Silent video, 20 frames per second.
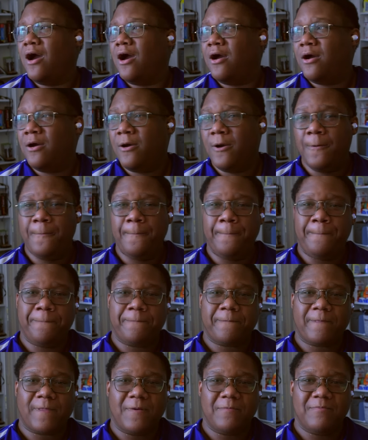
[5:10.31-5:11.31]
um,
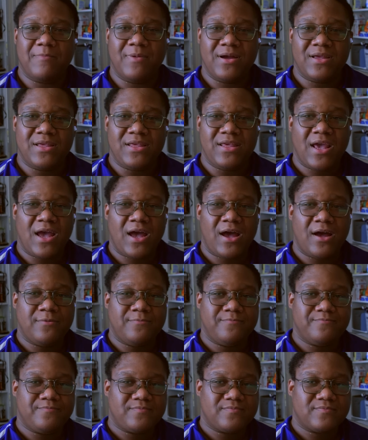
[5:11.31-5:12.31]
but yeah,
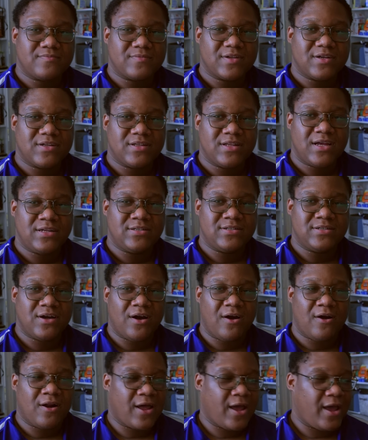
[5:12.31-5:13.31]
that's all
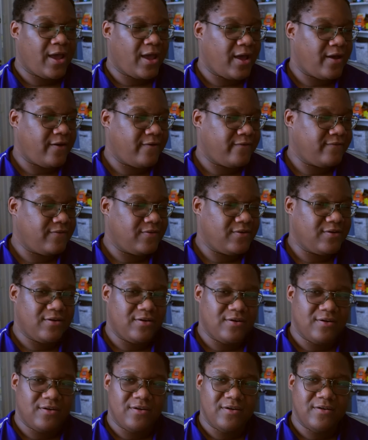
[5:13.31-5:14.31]
I have
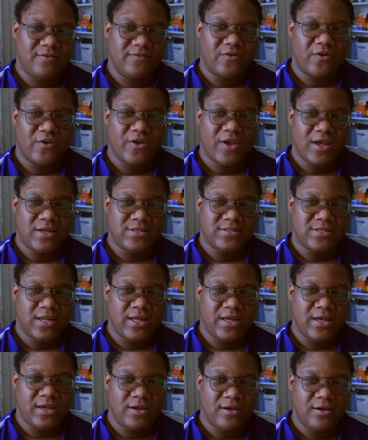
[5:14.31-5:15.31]
for you guys
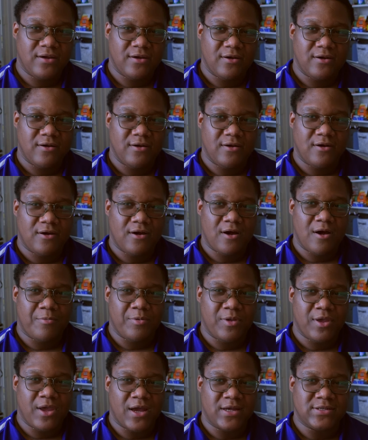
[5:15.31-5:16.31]
today. Hope
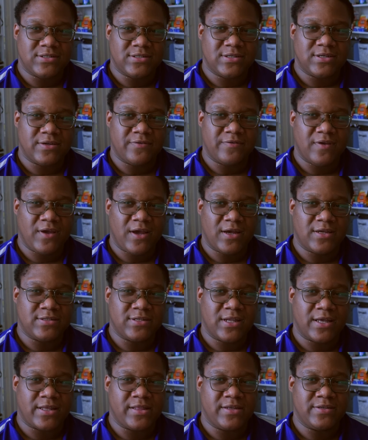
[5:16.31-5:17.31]
you guys, if you guys
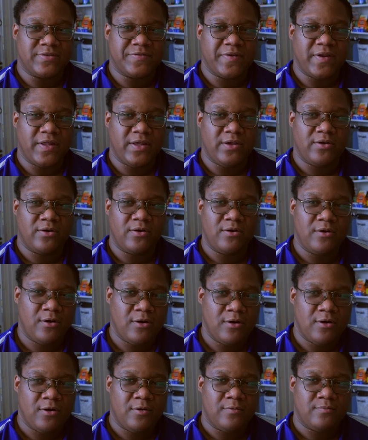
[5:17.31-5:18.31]
like this video,
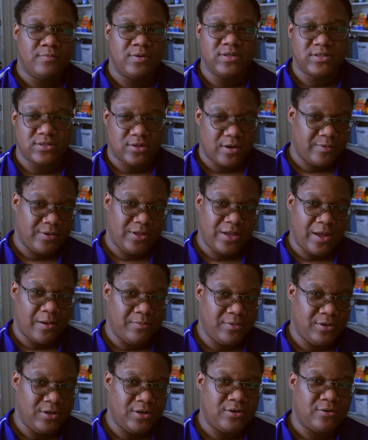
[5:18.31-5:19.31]
please comment down
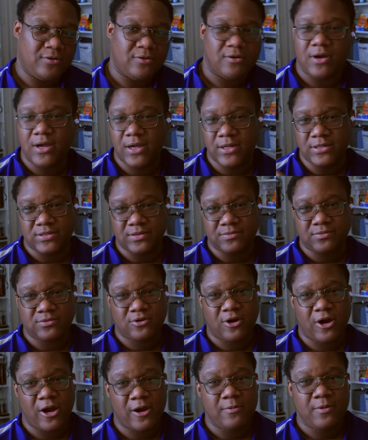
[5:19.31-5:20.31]
below and
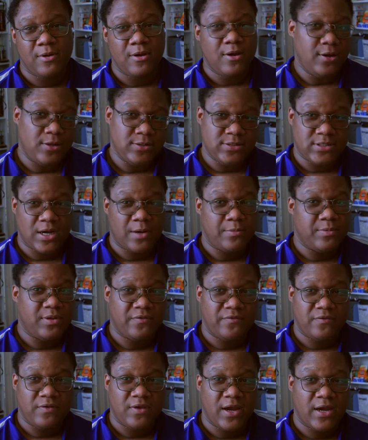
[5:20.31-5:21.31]
subscribe. Tell me
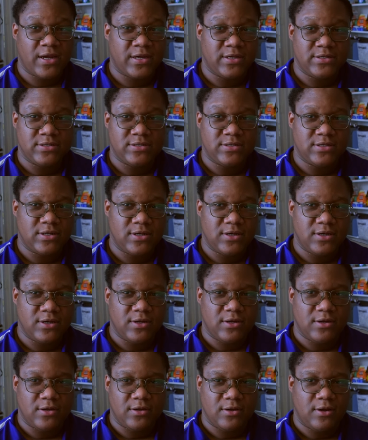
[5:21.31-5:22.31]
if you guys
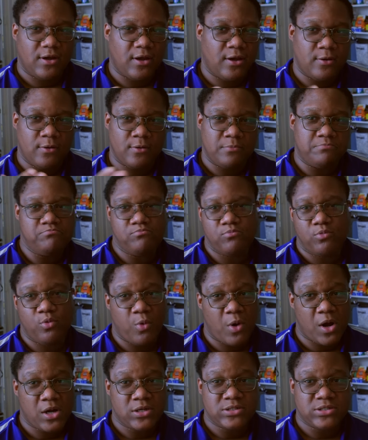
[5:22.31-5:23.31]
uh,
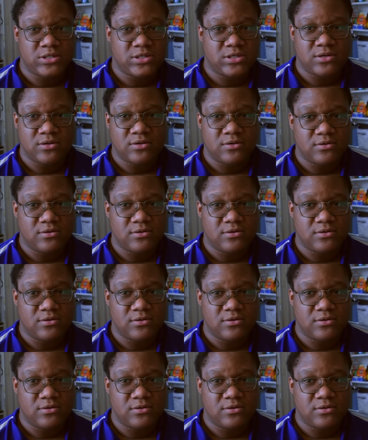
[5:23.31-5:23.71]
watched